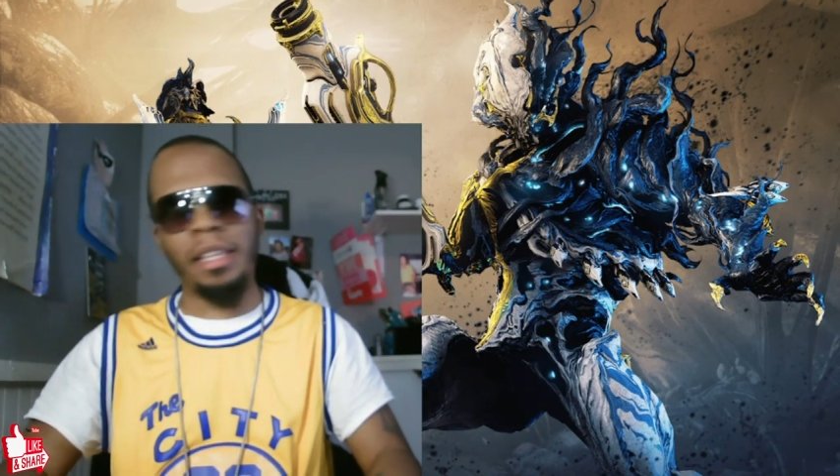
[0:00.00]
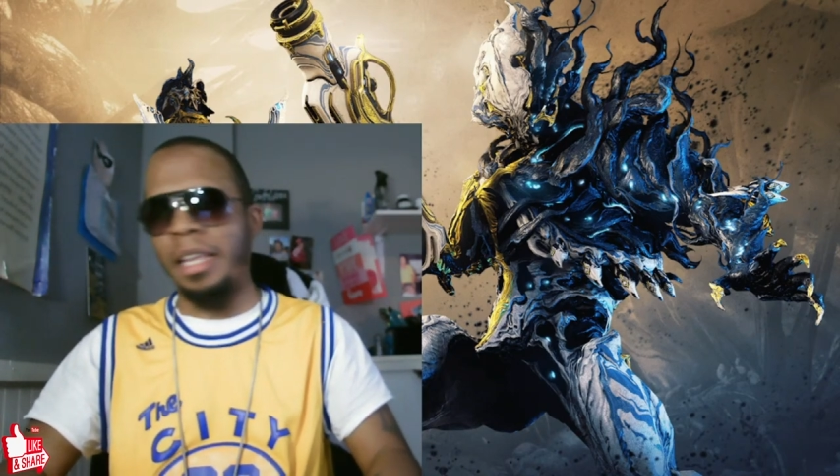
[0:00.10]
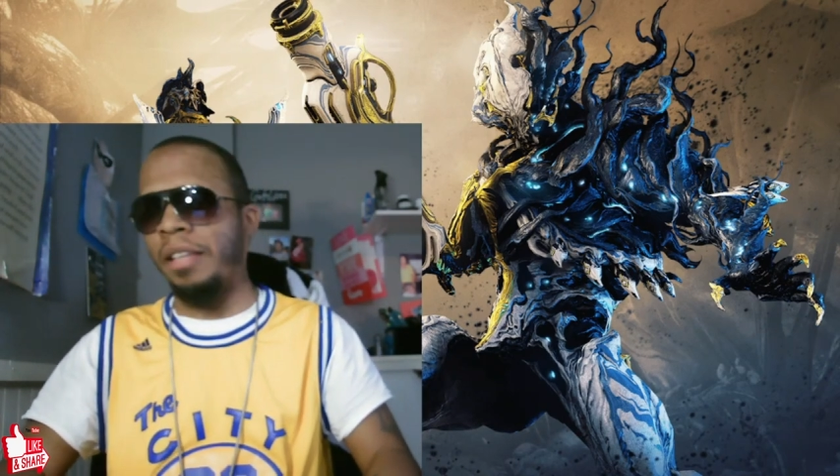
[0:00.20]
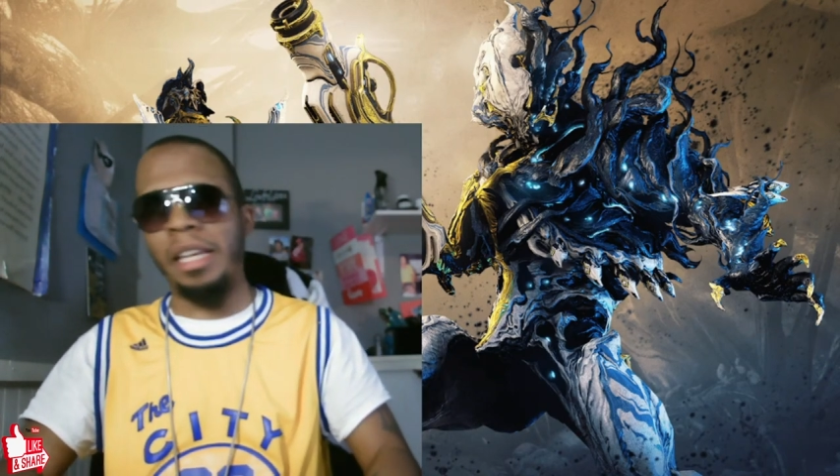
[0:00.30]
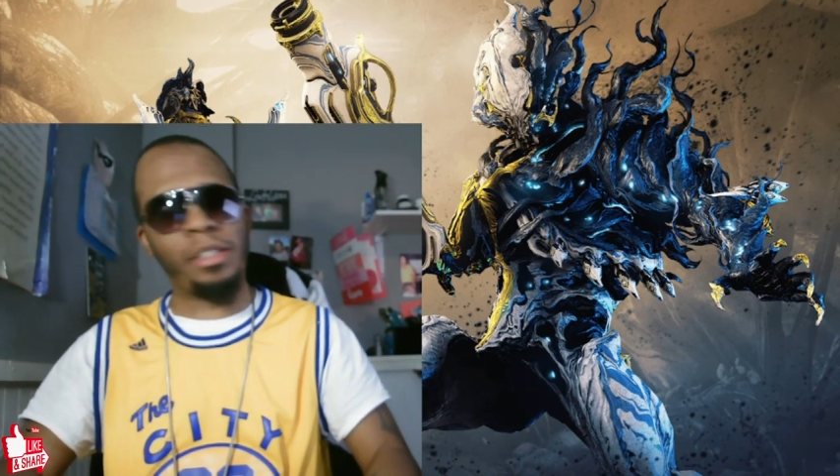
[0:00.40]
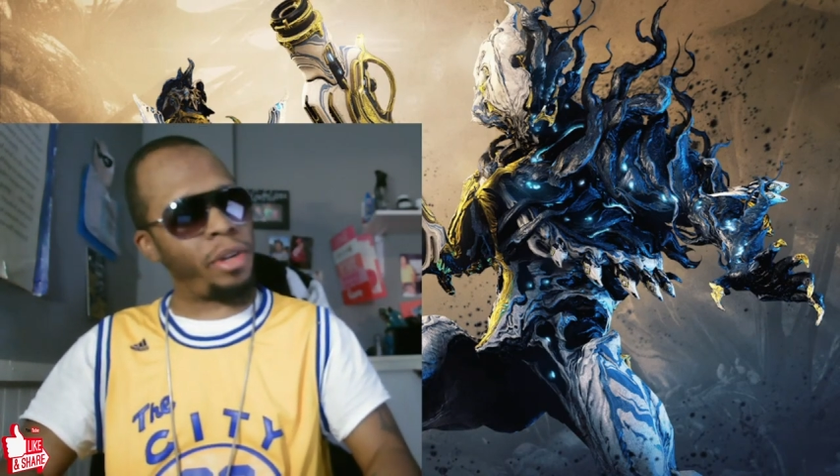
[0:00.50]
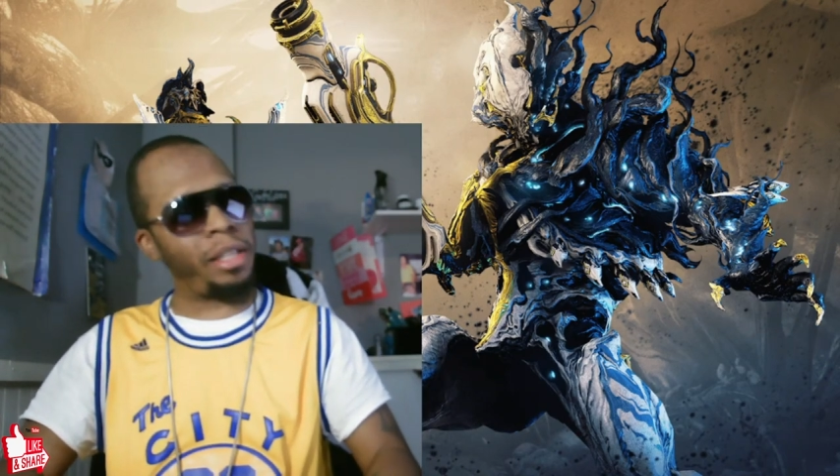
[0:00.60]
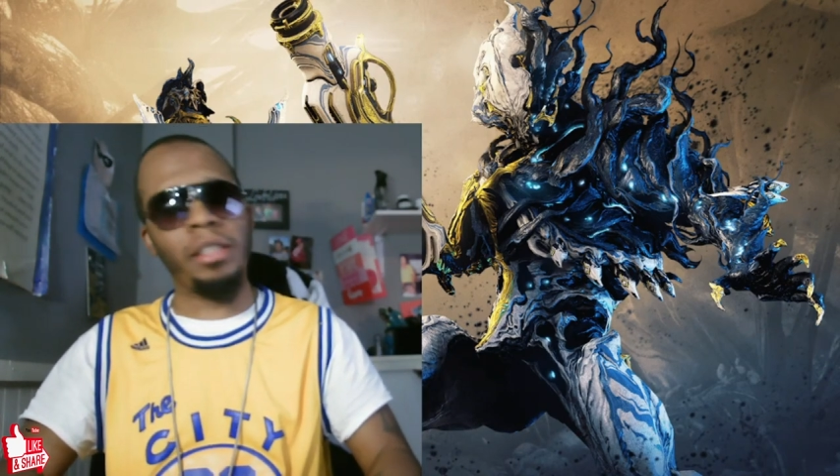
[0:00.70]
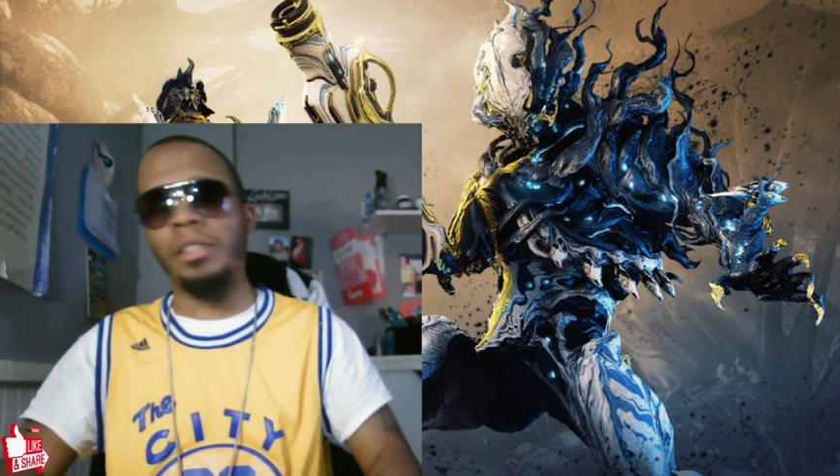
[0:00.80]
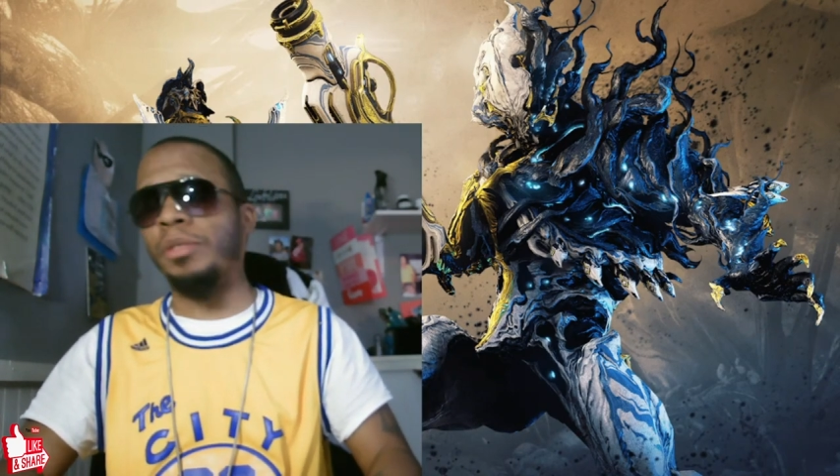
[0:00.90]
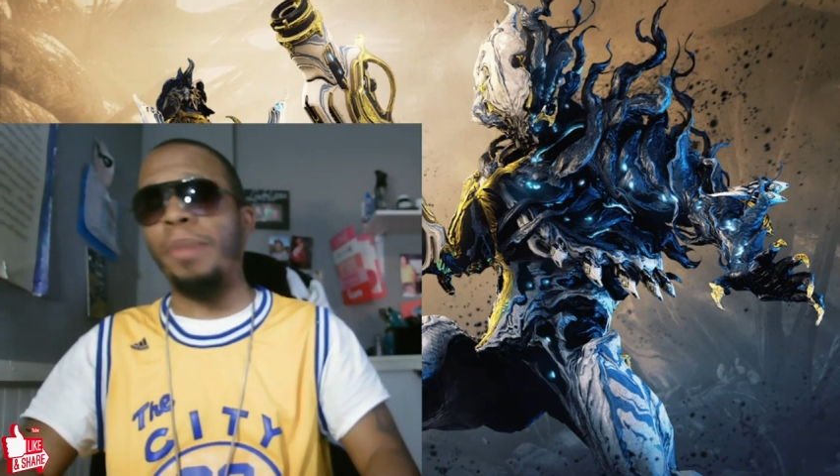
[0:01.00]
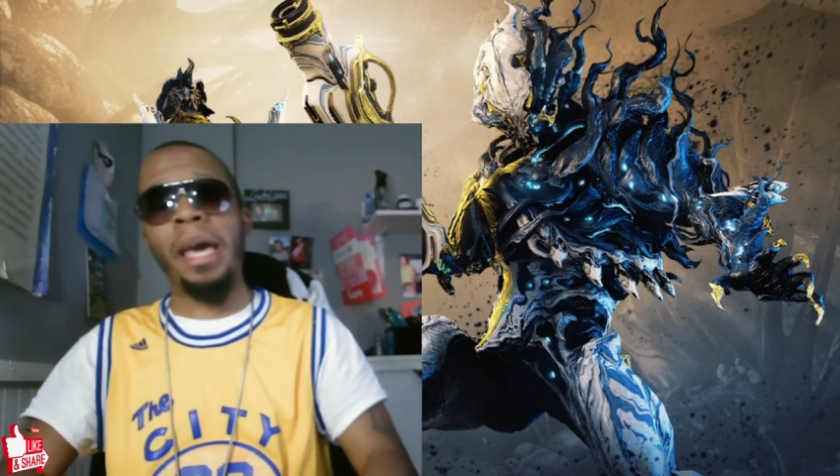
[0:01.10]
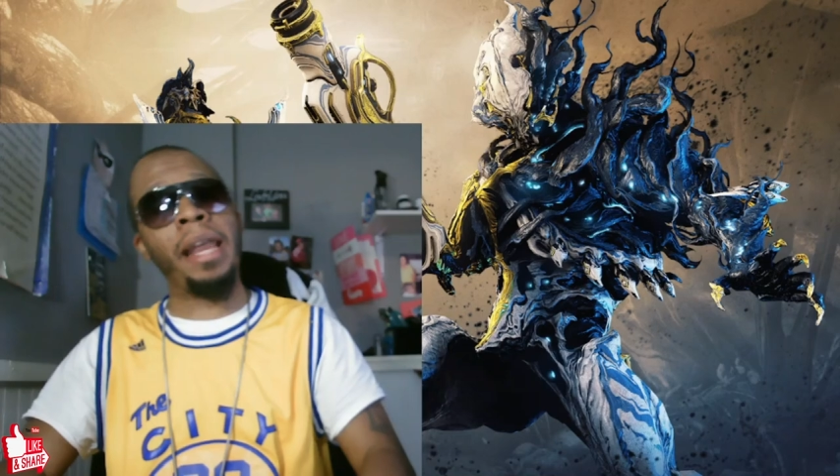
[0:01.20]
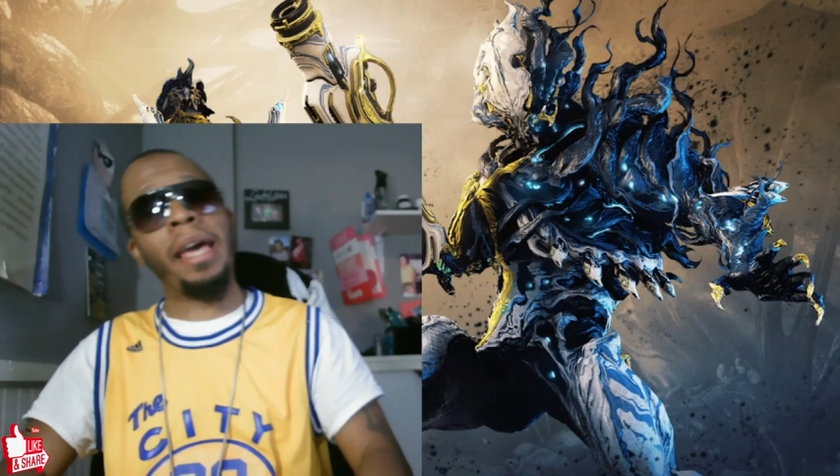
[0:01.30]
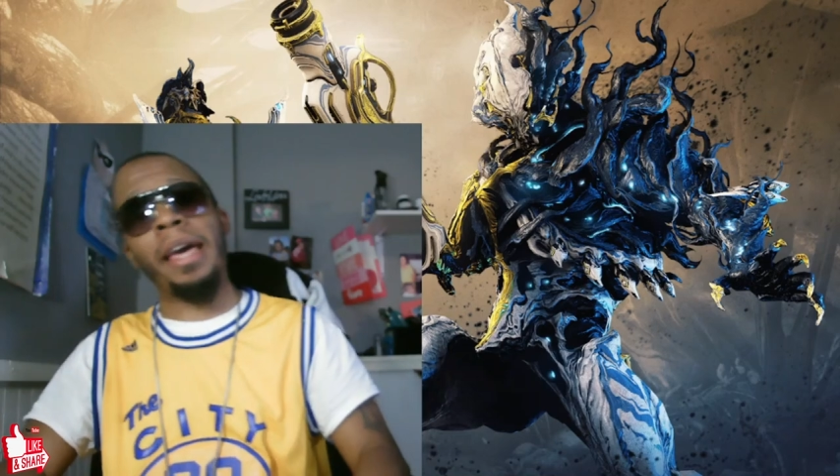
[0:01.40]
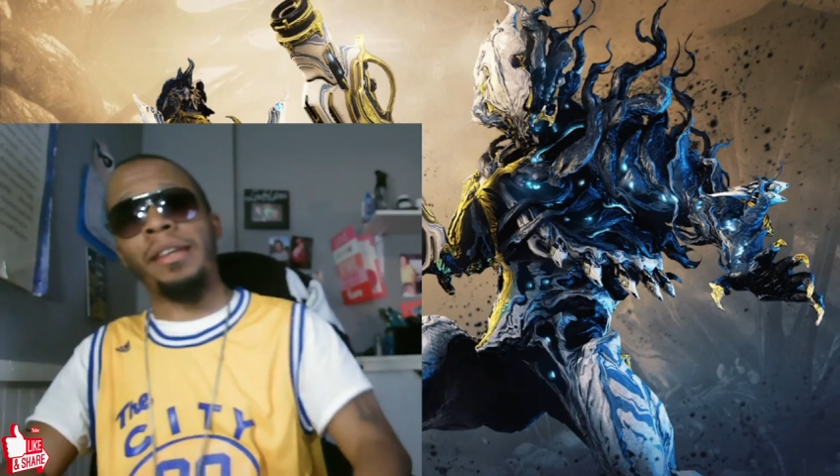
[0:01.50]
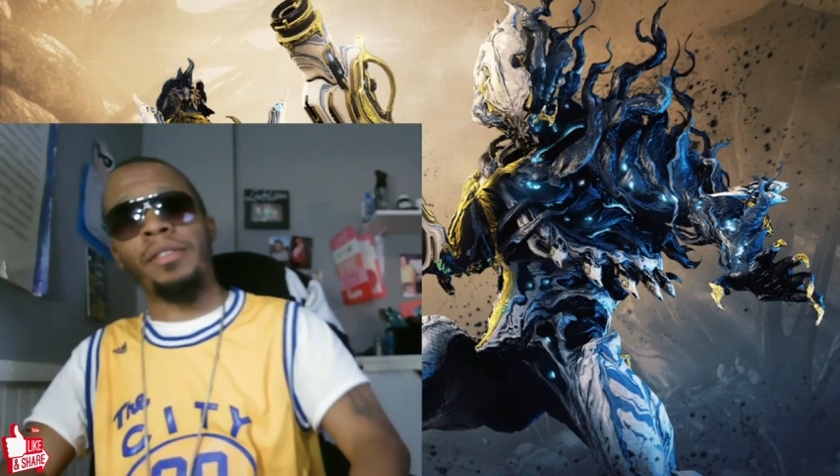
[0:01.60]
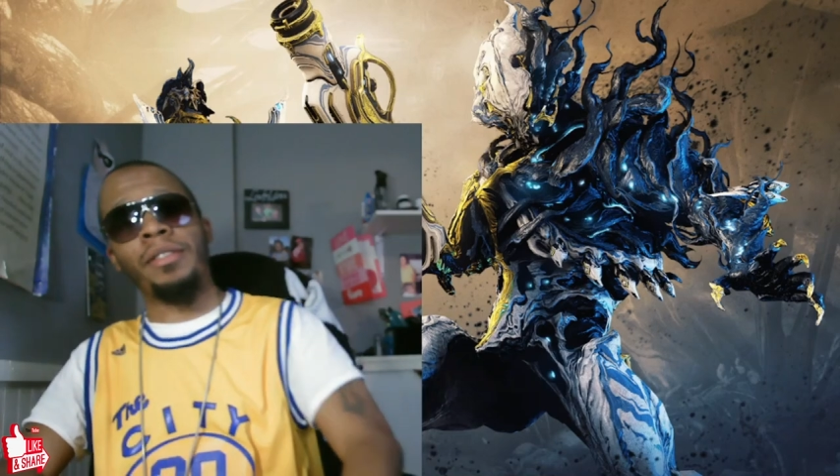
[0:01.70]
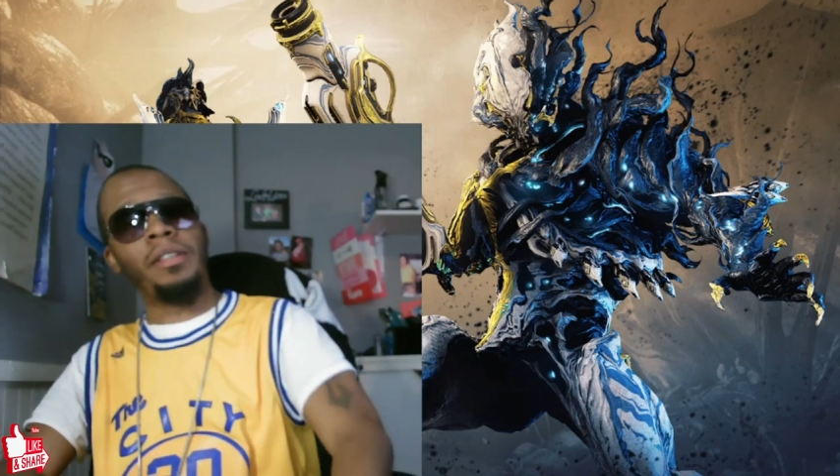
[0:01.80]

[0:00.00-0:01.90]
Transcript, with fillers: that that trailer looks badass.